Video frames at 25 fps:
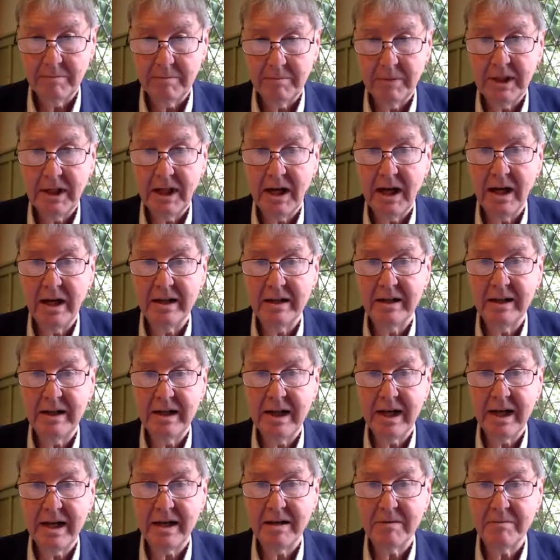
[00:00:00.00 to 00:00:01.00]
behind the
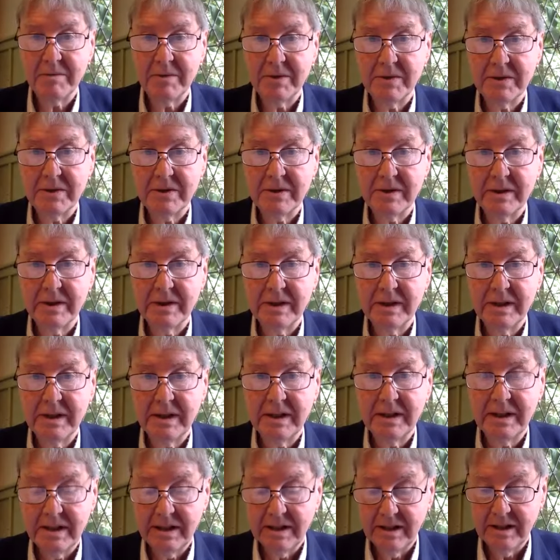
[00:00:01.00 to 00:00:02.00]
names
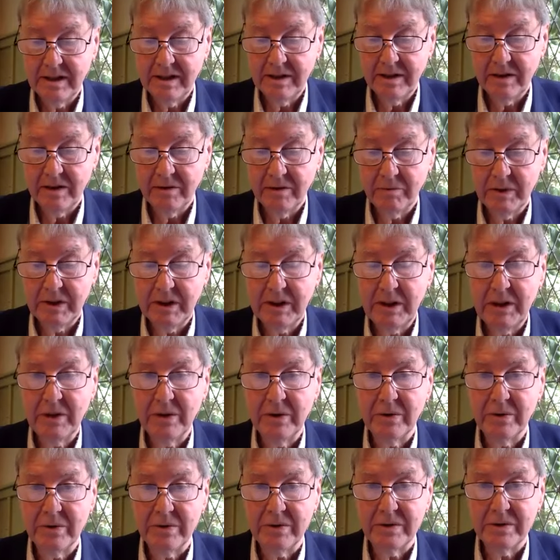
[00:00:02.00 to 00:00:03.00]
that we
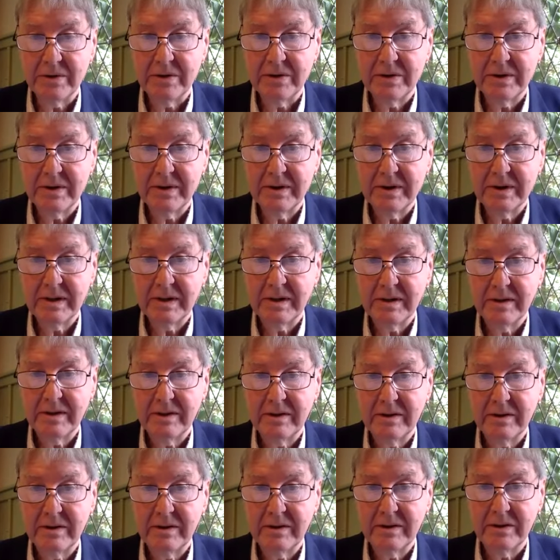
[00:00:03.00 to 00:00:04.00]
use
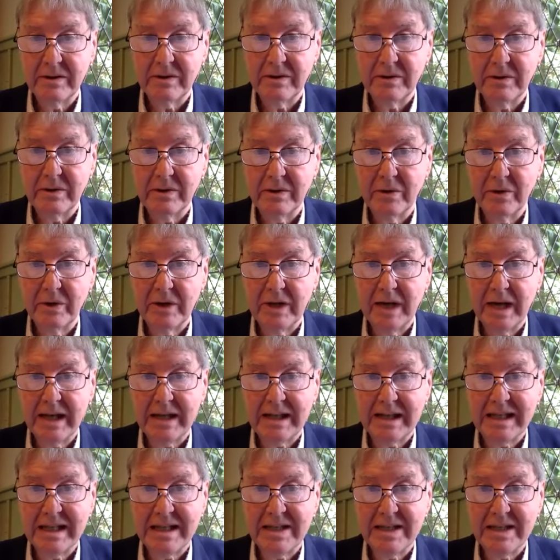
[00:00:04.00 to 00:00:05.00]
to
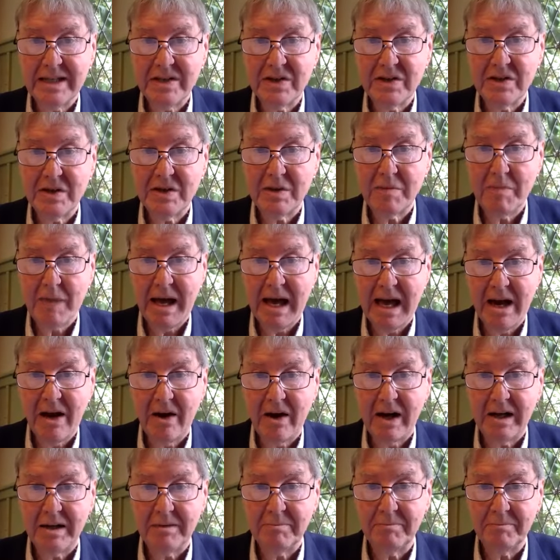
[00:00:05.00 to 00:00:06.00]
create its
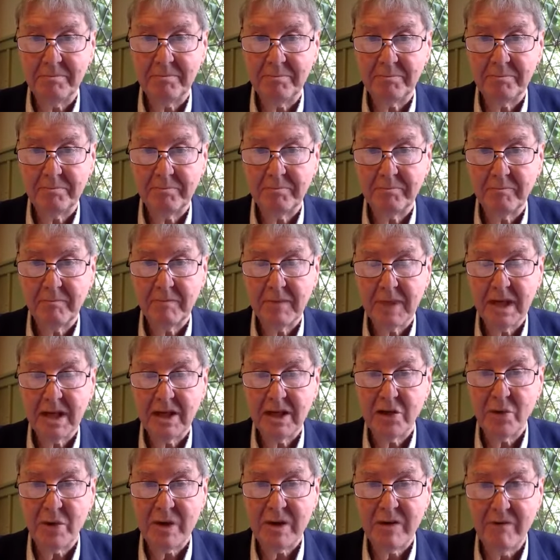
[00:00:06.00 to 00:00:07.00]
power,
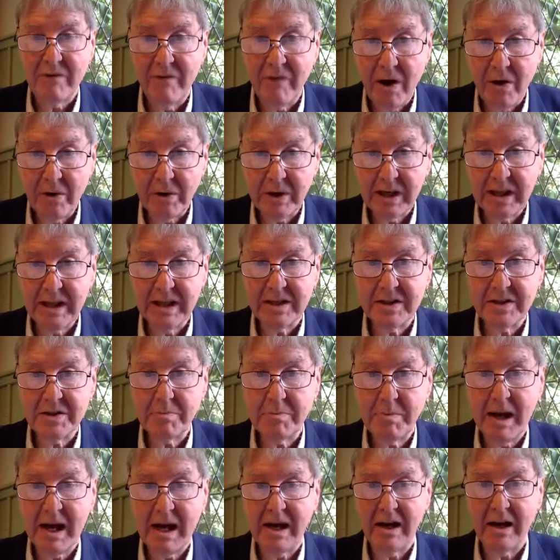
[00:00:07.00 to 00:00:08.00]
to invoke its
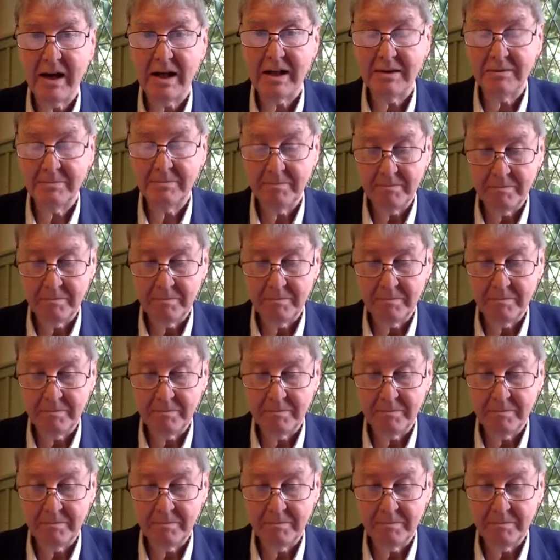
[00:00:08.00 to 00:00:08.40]
power.